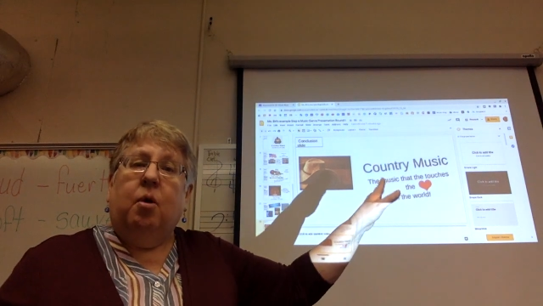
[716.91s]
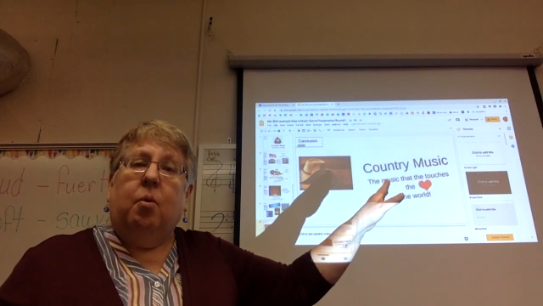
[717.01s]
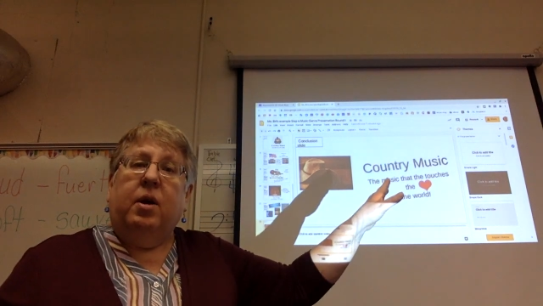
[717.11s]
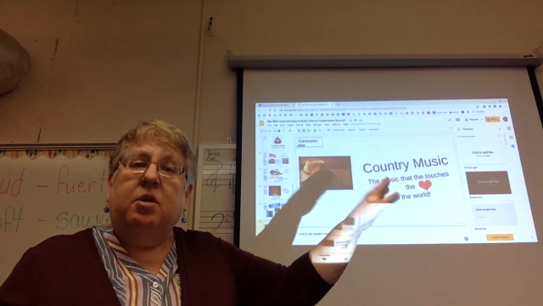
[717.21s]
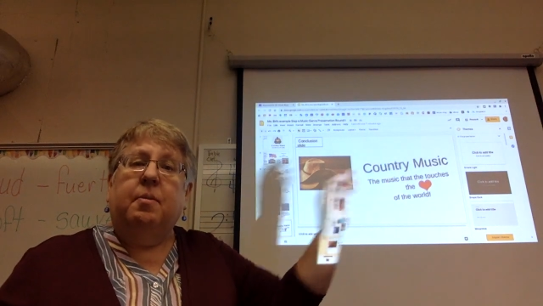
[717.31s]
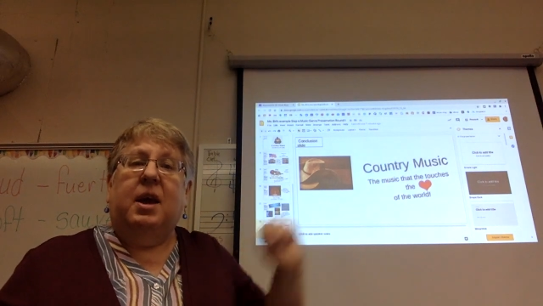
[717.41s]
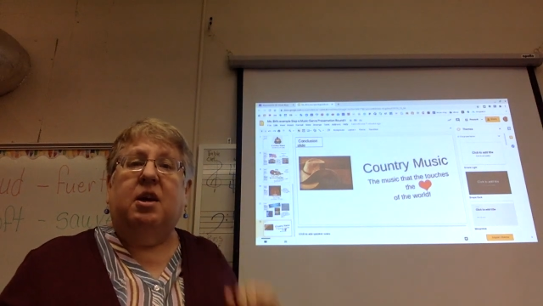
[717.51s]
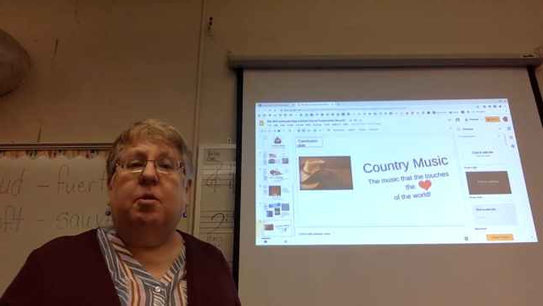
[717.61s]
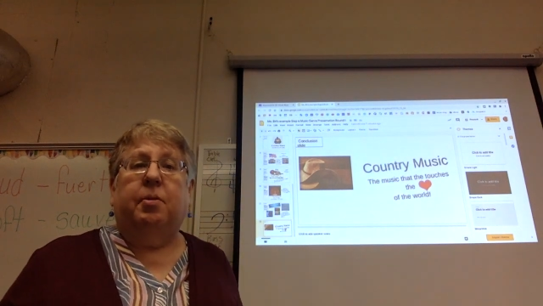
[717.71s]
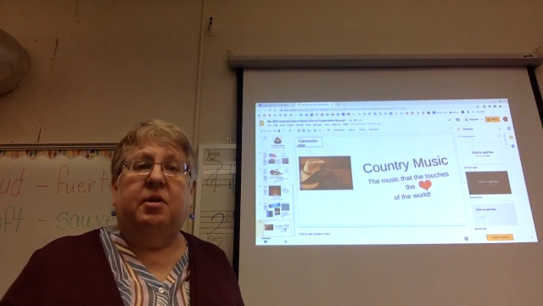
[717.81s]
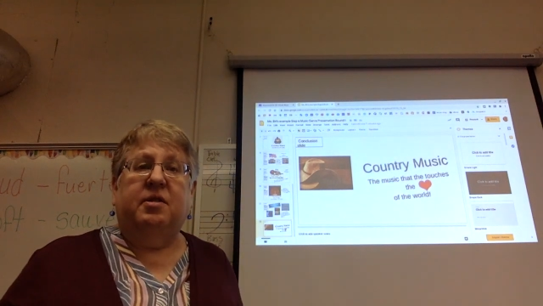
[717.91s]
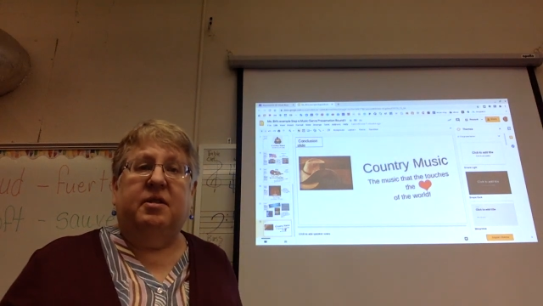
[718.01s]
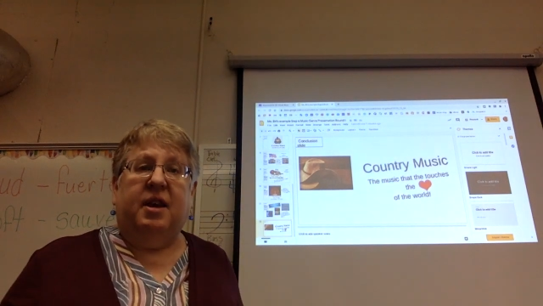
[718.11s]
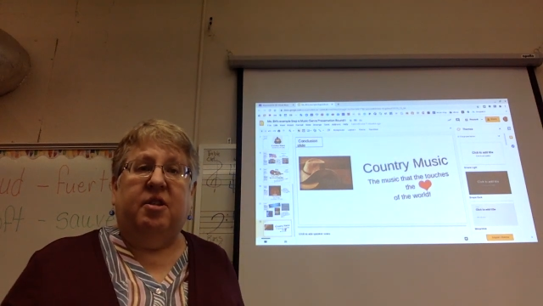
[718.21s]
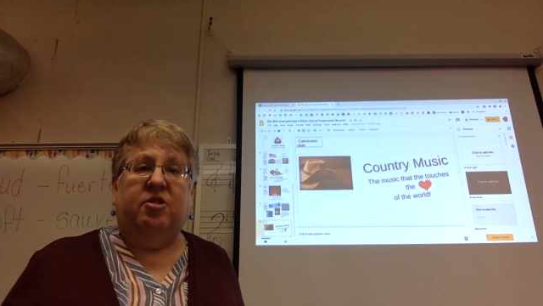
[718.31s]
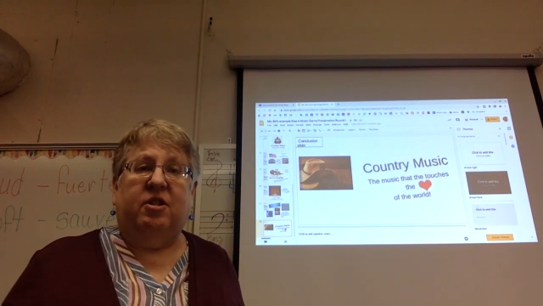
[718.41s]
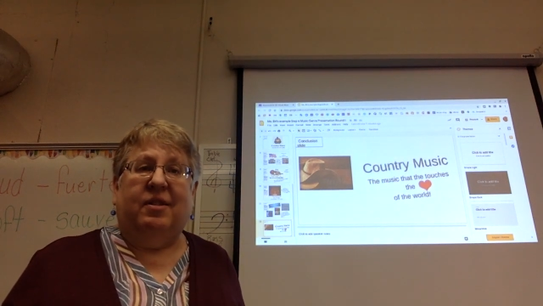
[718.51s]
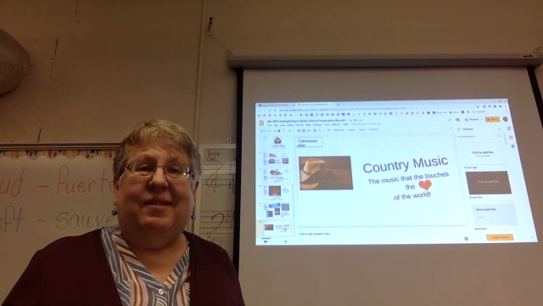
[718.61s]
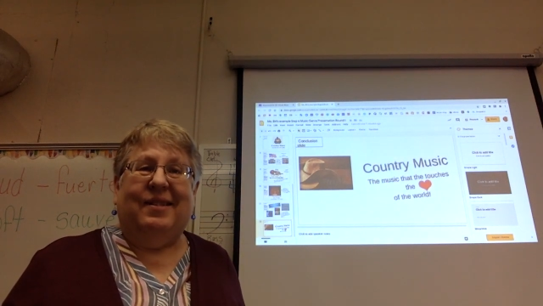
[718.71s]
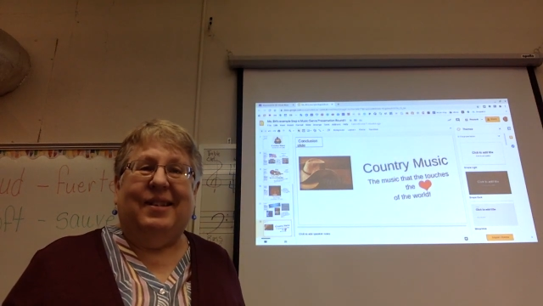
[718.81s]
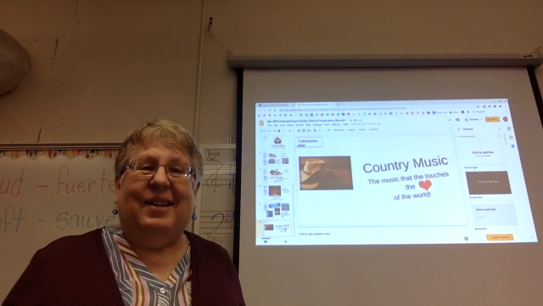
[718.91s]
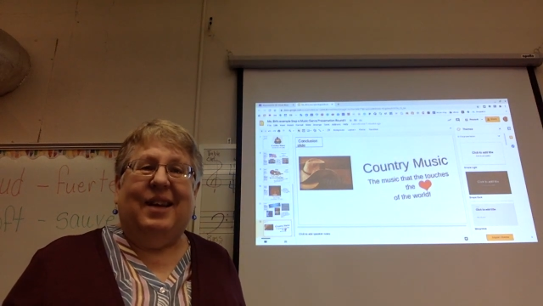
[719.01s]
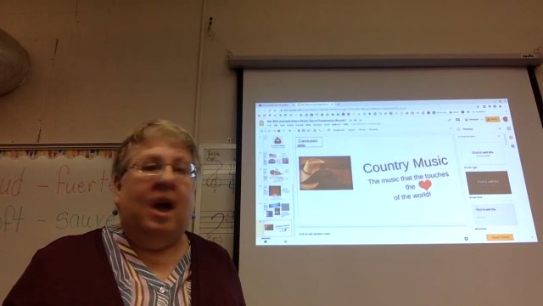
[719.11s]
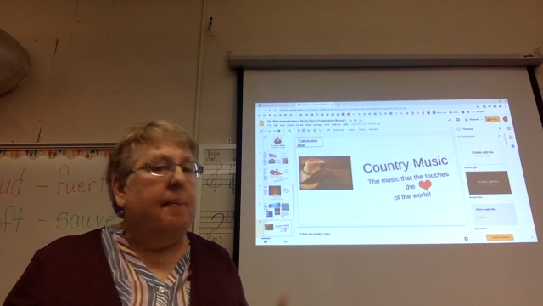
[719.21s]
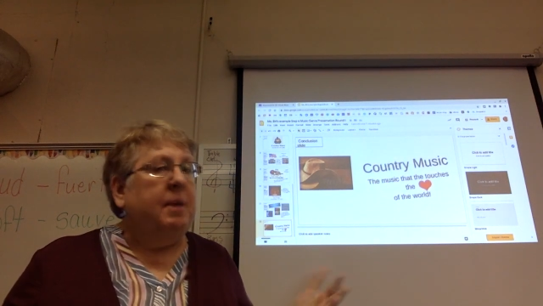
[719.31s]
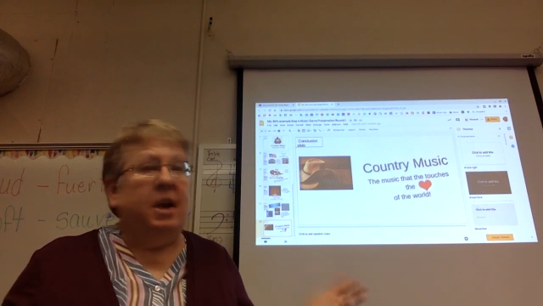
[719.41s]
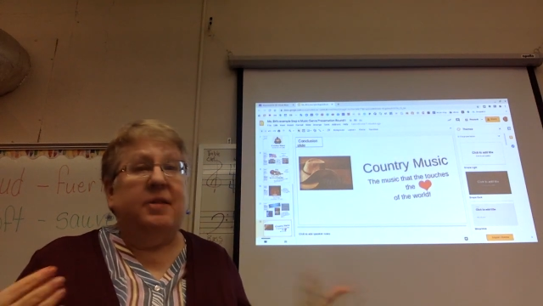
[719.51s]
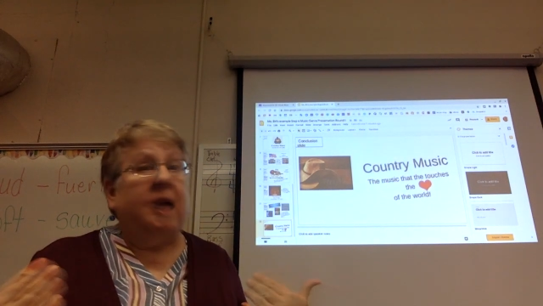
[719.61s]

when you make your presentation. Because